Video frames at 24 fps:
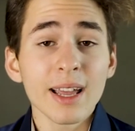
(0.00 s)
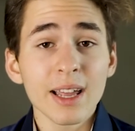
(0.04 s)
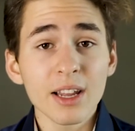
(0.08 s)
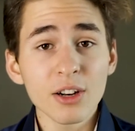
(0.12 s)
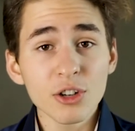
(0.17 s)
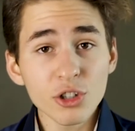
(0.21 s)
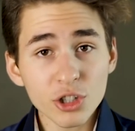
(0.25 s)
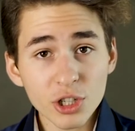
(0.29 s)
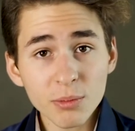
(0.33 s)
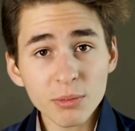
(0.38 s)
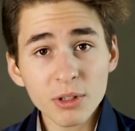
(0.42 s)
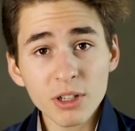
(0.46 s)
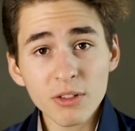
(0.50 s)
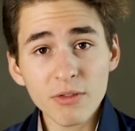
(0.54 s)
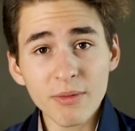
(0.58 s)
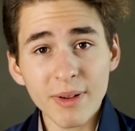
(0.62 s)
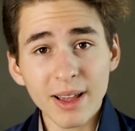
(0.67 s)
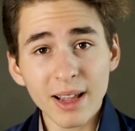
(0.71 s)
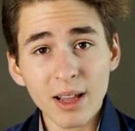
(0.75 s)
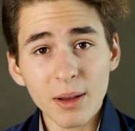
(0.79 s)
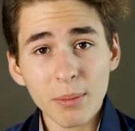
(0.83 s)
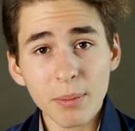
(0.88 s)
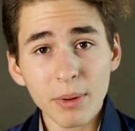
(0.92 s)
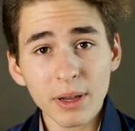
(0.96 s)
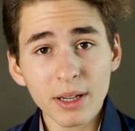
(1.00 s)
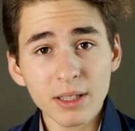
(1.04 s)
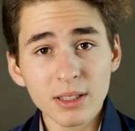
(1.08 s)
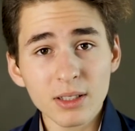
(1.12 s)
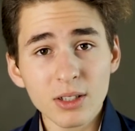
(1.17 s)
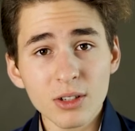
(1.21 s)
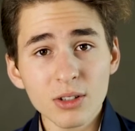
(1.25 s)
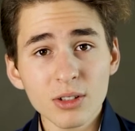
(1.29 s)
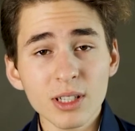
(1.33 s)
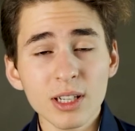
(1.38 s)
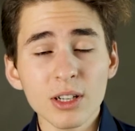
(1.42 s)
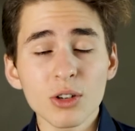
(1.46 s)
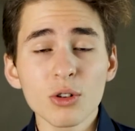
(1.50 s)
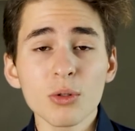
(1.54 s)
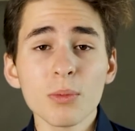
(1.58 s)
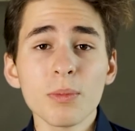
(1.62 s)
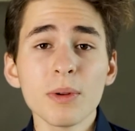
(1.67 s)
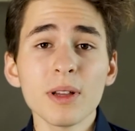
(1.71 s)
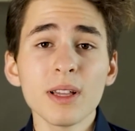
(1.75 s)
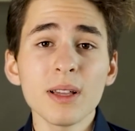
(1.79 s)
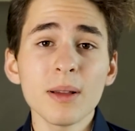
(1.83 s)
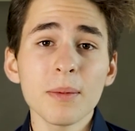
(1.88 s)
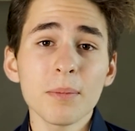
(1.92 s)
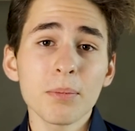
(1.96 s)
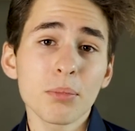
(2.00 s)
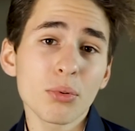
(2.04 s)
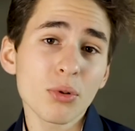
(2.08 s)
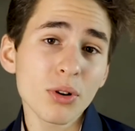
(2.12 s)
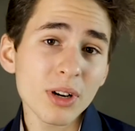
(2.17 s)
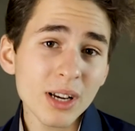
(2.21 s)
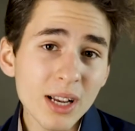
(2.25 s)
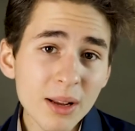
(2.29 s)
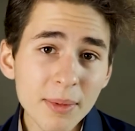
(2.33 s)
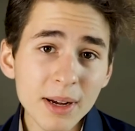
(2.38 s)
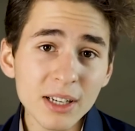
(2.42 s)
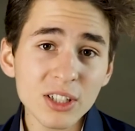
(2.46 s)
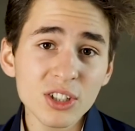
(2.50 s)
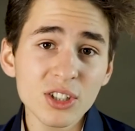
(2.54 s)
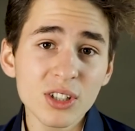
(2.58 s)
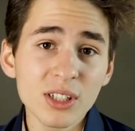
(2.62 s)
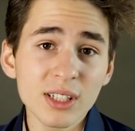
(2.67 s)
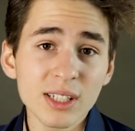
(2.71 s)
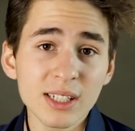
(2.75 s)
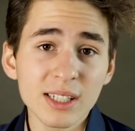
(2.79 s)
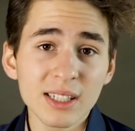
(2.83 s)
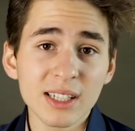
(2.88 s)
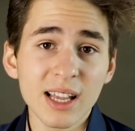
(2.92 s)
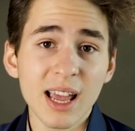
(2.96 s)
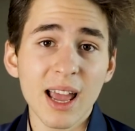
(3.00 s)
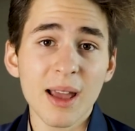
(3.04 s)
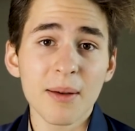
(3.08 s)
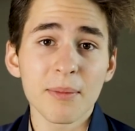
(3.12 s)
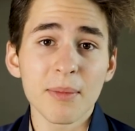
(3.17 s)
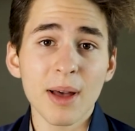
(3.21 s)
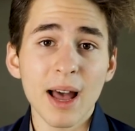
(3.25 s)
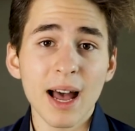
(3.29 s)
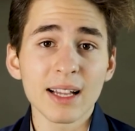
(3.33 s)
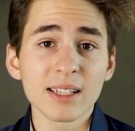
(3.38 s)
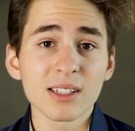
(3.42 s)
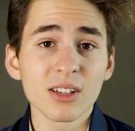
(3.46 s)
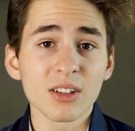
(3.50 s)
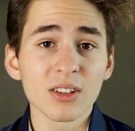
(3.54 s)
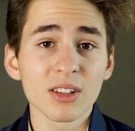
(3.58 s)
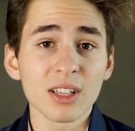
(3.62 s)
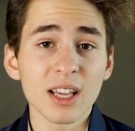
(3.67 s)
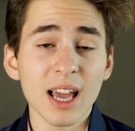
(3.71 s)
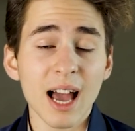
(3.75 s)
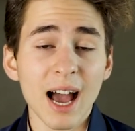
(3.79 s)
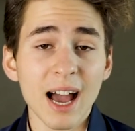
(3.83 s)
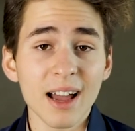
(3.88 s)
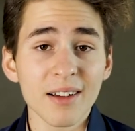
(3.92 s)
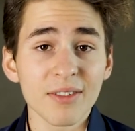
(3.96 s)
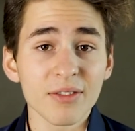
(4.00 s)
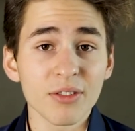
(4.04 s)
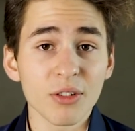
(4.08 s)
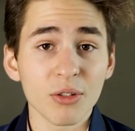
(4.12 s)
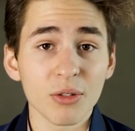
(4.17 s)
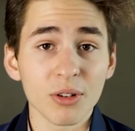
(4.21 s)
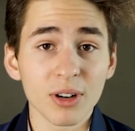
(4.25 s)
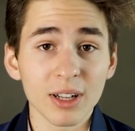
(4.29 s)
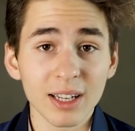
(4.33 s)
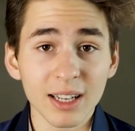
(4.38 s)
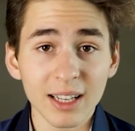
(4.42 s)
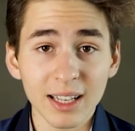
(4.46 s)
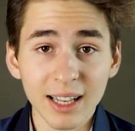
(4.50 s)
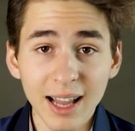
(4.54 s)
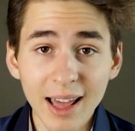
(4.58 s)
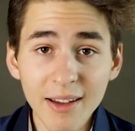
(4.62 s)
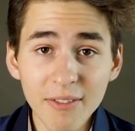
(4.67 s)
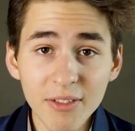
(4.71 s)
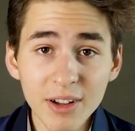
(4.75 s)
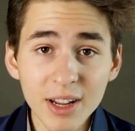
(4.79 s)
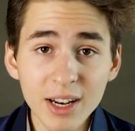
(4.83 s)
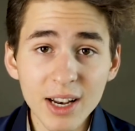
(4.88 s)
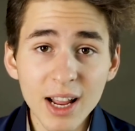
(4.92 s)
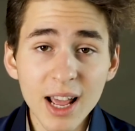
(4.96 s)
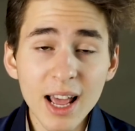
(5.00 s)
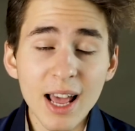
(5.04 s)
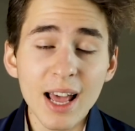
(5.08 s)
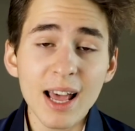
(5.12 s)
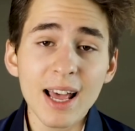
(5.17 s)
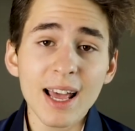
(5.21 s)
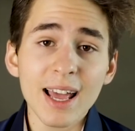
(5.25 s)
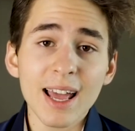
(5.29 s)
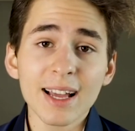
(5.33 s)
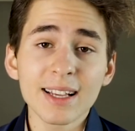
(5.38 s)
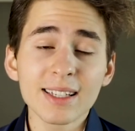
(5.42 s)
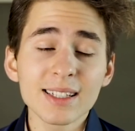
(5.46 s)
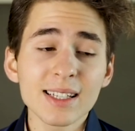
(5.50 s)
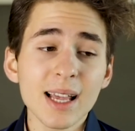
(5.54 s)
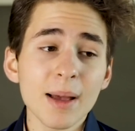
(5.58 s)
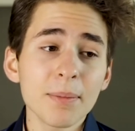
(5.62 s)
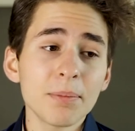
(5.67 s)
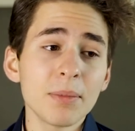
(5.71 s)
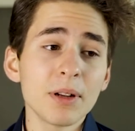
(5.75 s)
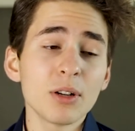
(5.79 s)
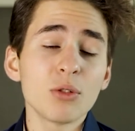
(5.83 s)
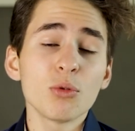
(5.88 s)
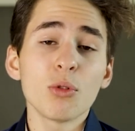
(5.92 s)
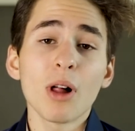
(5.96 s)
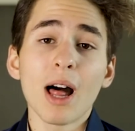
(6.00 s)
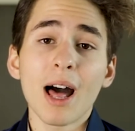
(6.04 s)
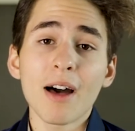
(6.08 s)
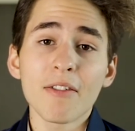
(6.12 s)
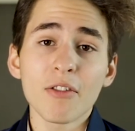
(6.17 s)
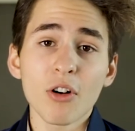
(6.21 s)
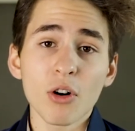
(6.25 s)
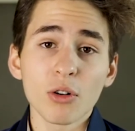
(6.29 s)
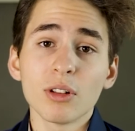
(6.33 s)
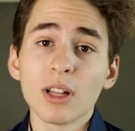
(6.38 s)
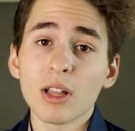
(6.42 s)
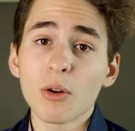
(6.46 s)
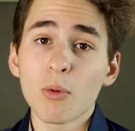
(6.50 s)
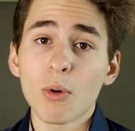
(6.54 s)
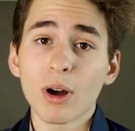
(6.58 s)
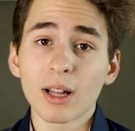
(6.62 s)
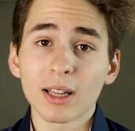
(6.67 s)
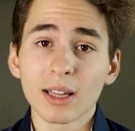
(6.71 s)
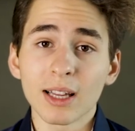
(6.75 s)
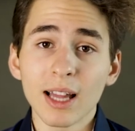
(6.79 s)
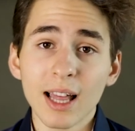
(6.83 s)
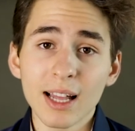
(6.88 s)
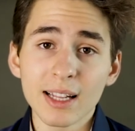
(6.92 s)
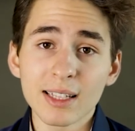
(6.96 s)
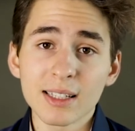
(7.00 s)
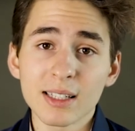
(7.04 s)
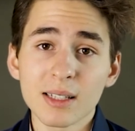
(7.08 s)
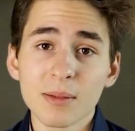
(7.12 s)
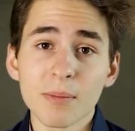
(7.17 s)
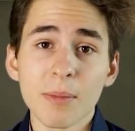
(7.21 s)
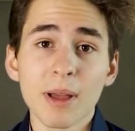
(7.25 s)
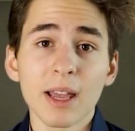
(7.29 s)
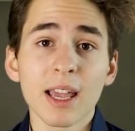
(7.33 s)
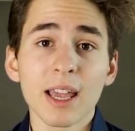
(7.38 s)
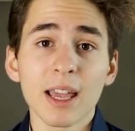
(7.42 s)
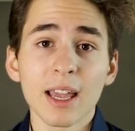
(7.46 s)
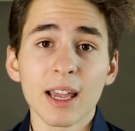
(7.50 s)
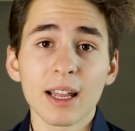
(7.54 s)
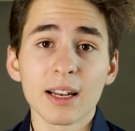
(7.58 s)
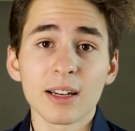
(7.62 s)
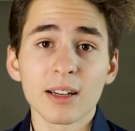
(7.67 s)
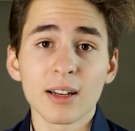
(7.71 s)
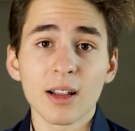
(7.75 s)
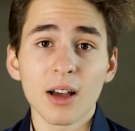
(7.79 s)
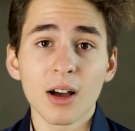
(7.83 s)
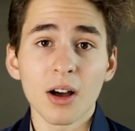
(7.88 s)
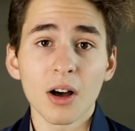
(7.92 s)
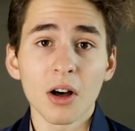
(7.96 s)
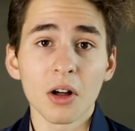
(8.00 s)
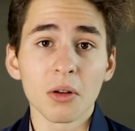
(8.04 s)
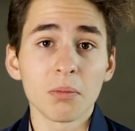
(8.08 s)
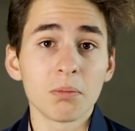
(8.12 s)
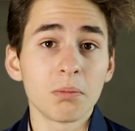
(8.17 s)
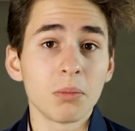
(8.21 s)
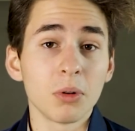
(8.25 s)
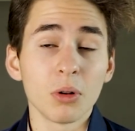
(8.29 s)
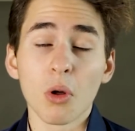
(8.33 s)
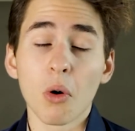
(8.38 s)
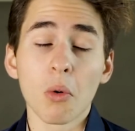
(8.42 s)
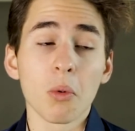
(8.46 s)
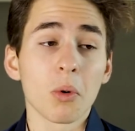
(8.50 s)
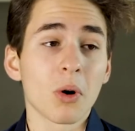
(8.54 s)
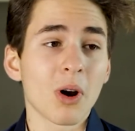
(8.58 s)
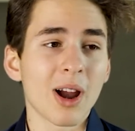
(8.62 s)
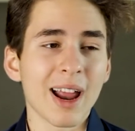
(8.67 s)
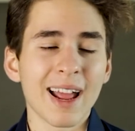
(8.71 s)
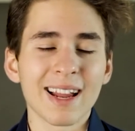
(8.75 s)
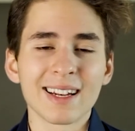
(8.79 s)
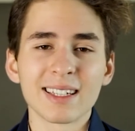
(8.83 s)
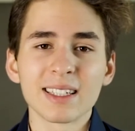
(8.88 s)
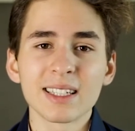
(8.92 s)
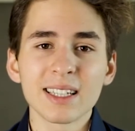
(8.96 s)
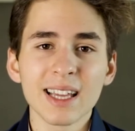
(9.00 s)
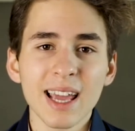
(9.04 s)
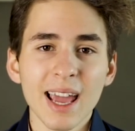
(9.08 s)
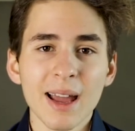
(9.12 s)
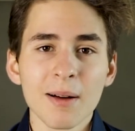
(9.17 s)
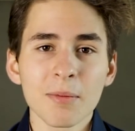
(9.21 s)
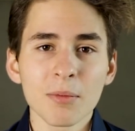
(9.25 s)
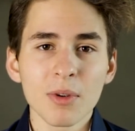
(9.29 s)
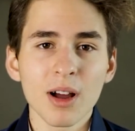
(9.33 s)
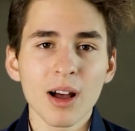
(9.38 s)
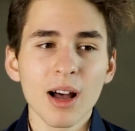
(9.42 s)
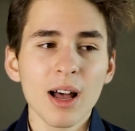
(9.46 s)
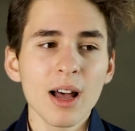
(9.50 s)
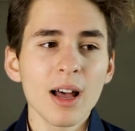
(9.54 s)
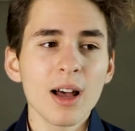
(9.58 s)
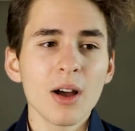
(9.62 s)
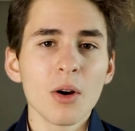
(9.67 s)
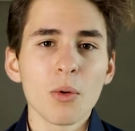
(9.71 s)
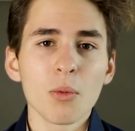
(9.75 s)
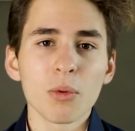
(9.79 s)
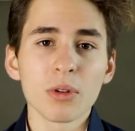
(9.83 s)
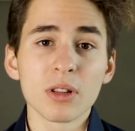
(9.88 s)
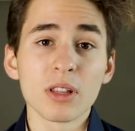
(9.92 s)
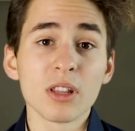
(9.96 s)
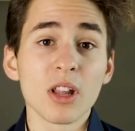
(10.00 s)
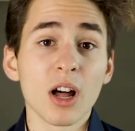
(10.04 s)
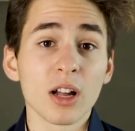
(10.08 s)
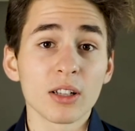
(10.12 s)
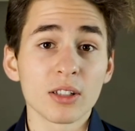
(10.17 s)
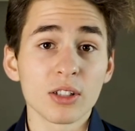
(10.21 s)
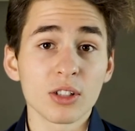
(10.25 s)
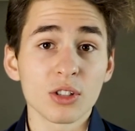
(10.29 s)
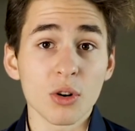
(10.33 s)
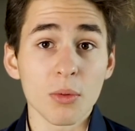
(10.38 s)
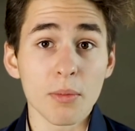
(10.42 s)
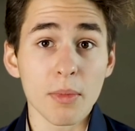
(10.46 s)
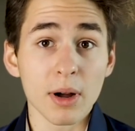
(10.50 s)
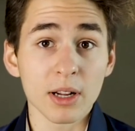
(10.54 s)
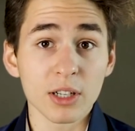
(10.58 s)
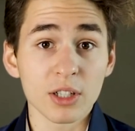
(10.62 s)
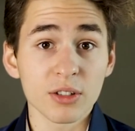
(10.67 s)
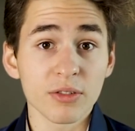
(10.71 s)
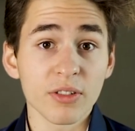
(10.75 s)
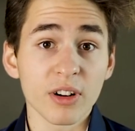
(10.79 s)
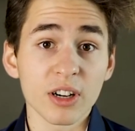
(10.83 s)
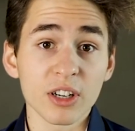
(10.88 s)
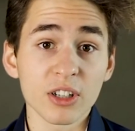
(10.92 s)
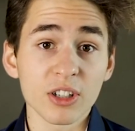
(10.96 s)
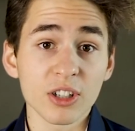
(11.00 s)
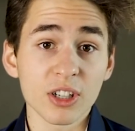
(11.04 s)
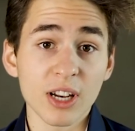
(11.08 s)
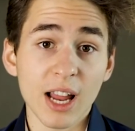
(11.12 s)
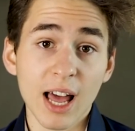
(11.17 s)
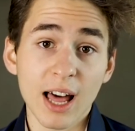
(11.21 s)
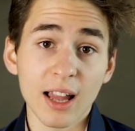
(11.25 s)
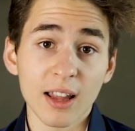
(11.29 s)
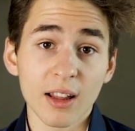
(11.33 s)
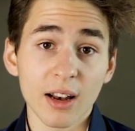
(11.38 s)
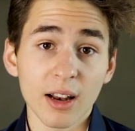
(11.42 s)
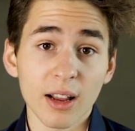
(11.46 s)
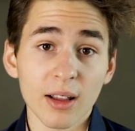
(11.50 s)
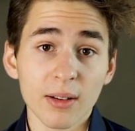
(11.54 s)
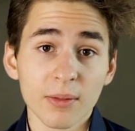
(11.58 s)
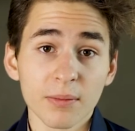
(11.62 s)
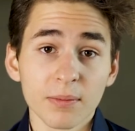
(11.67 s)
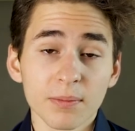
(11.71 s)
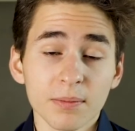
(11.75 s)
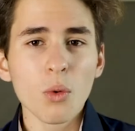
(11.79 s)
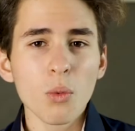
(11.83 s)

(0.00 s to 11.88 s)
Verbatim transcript: In terms of megapixels, it'll be pretty much the same as on the iPhone 11, except it will have only one lens, making it a lower end camera with not so much functionality.